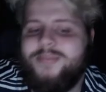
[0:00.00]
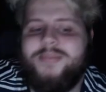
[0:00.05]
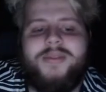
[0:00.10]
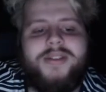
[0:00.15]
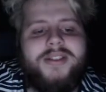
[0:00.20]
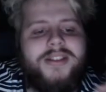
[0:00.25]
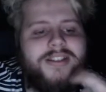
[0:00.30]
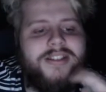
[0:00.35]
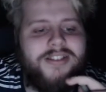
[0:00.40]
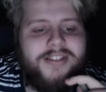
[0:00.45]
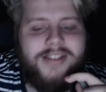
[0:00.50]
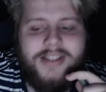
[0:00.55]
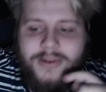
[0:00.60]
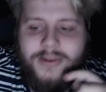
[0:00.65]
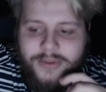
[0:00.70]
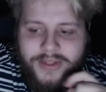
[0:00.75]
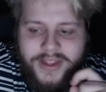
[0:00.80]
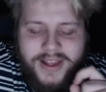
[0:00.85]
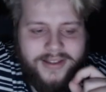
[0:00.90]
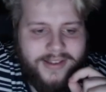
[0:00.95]
Just
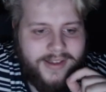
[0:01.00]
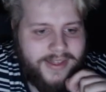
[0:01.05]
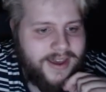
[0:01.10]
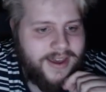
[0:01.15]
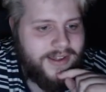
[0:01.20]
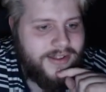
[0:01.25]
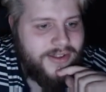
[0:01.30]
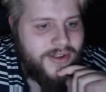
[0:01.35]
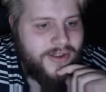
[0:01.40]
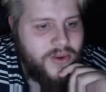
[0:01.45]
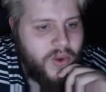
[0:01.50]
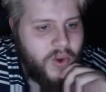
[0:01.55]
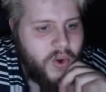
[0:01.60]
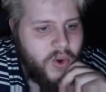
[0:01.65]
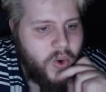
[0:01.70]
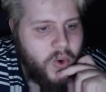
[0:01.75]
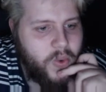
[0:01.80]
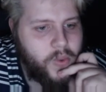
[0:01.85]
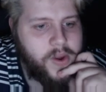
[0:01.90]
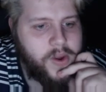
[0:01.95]
little things like that. It's so
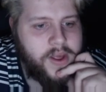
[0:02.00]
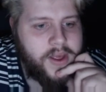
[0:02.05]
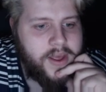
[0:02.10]
cool.